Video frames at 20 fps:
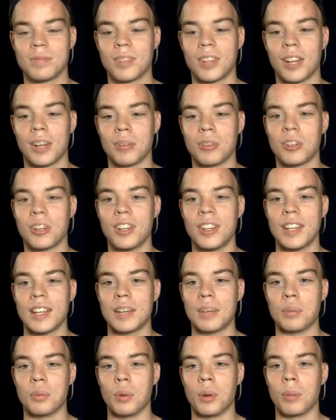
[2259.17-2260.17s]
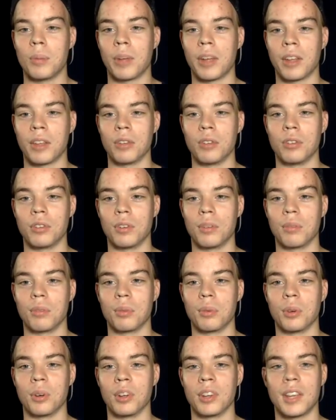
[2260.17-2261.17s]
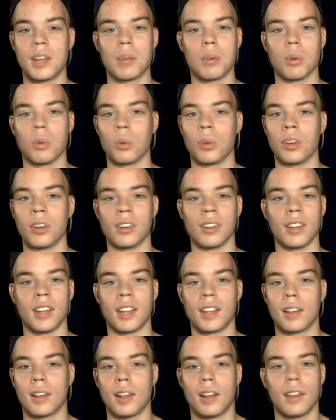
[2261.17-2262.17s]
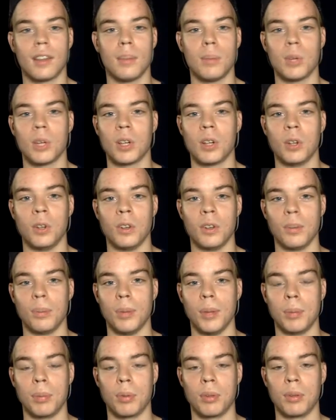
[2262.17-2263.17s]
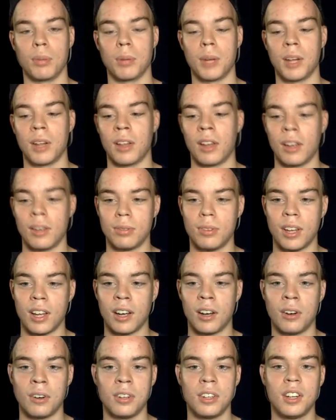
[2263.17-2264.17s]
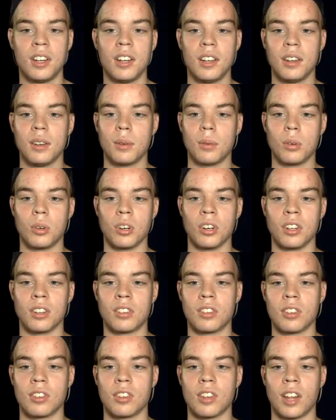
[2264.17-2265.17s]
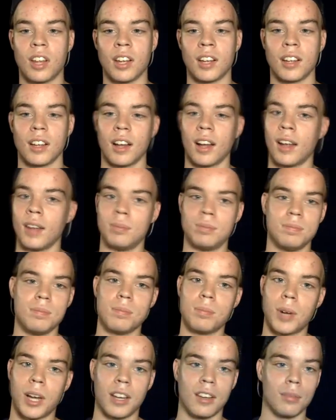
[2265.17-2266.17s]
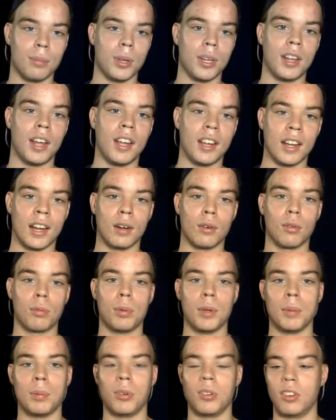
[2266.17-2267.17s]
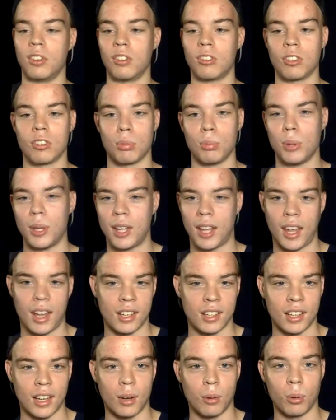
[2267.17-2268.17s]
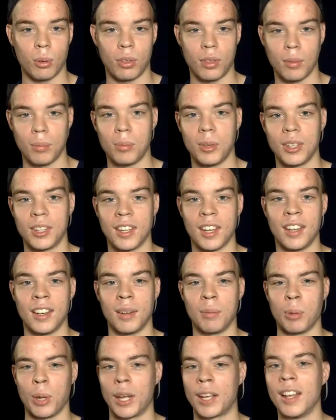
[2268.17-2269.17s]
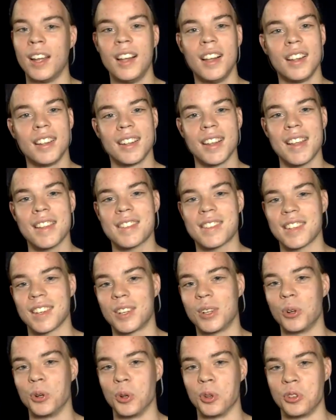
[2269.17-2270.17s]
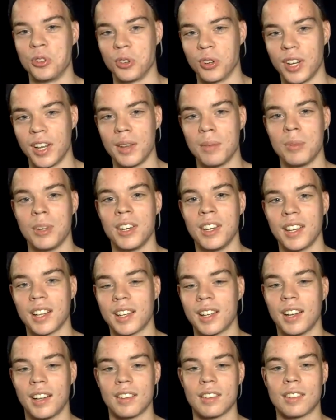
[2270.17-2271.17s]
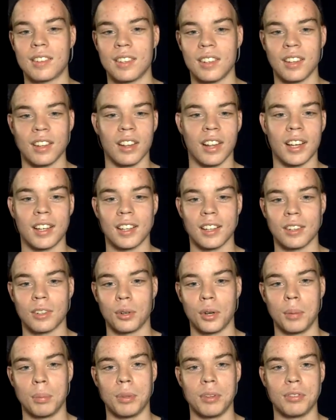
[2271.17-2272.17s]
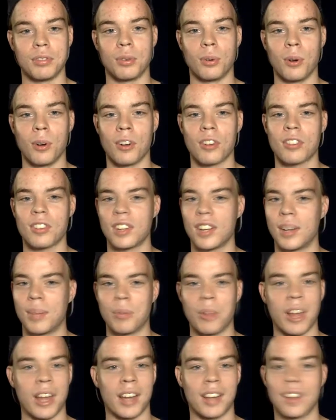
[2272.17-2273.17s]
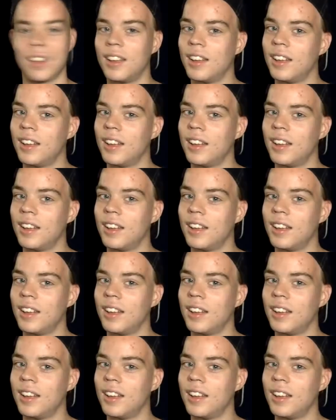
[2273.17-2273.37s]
I'm trying to think of what my other dreams were. They were weird. Like a lot of them included people in my life now, where it's just like I might have been hanging out with people and it was just me hanging out with them again. I'm like, this is a cool dream, and then it cuts to like a creepy forest, and I'm like,